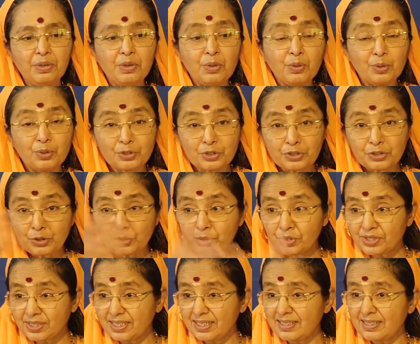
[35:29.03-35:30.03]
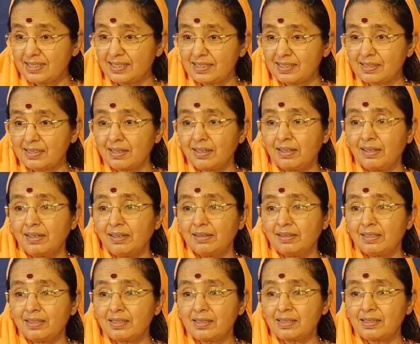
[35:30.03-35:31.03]
who chooses
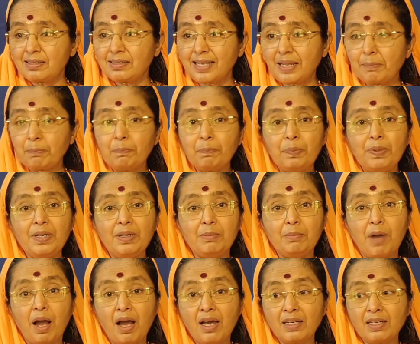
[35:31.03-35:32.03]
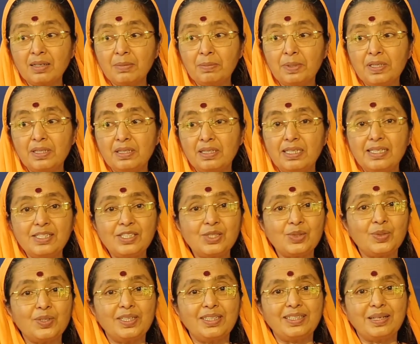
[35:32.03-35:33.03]
this temple,
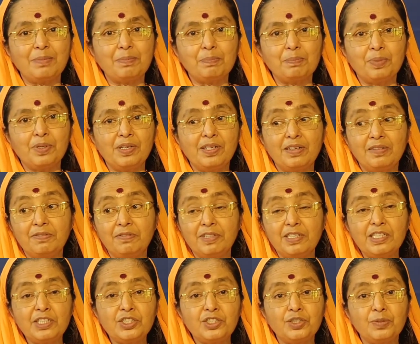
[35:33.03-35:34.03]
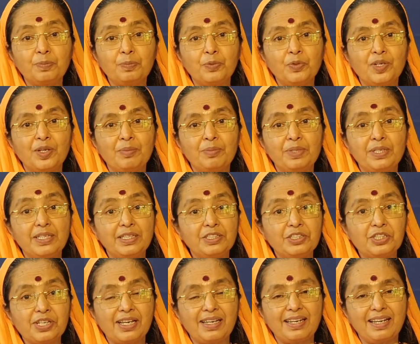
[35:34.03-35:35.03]
Margabandheshwar temple in Virinchipuram near
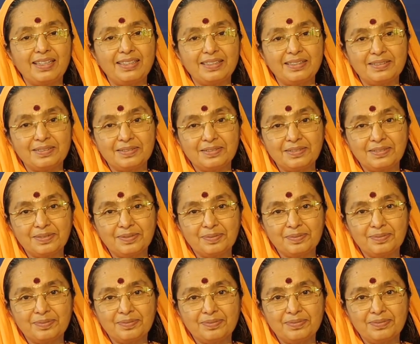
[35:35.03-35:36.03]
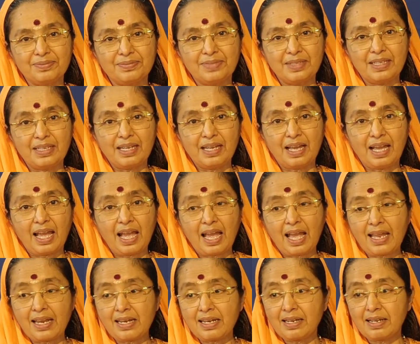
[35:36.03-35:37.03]
Chennai,
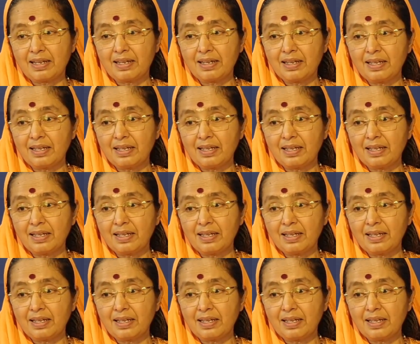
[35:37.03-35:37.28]
and